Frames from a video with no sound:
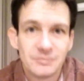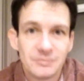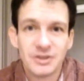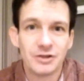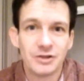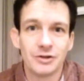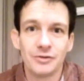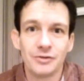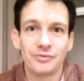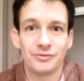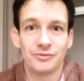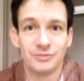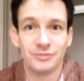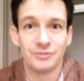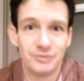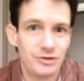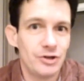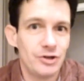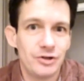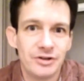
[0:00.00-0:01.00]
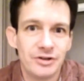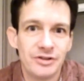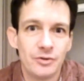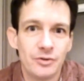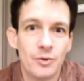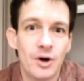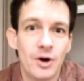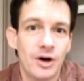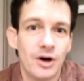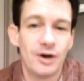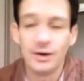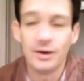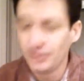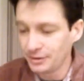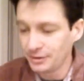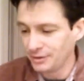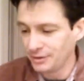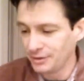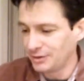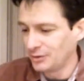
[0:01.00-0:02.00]
You know, during the war,
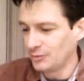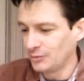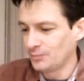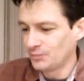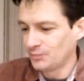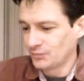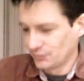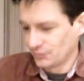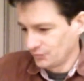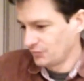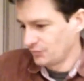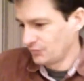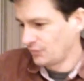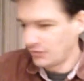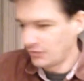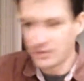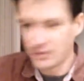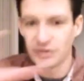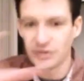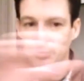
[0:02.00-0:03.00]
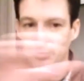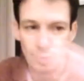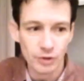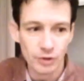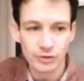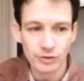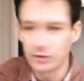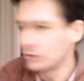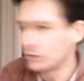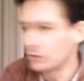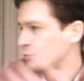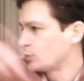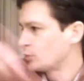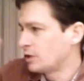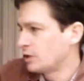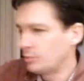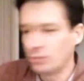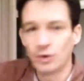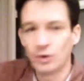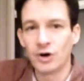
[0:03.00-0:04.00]
these bunkers
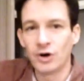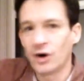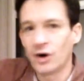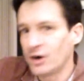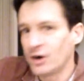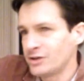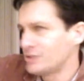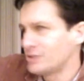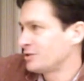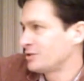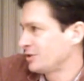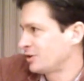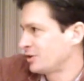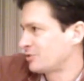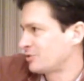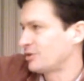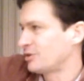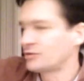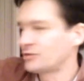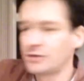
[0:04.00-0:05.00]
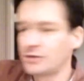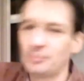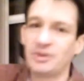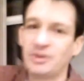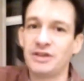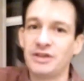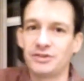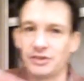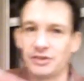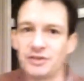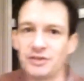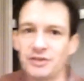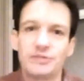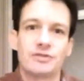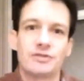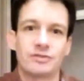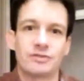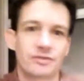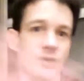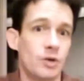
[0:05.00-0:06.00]
were put all across the beaches
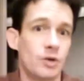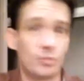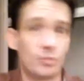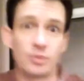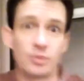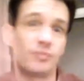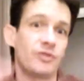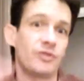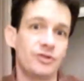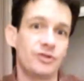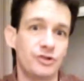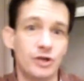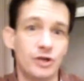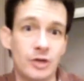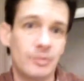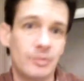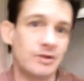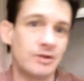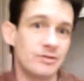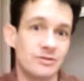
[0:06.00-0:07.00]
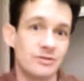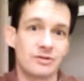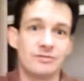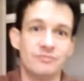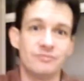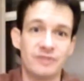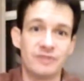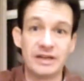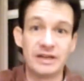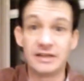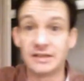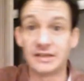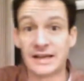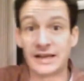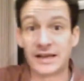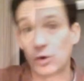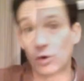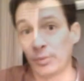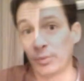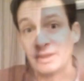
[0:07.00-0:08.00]
to stop the Germans invading
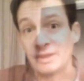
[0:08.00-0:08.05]
our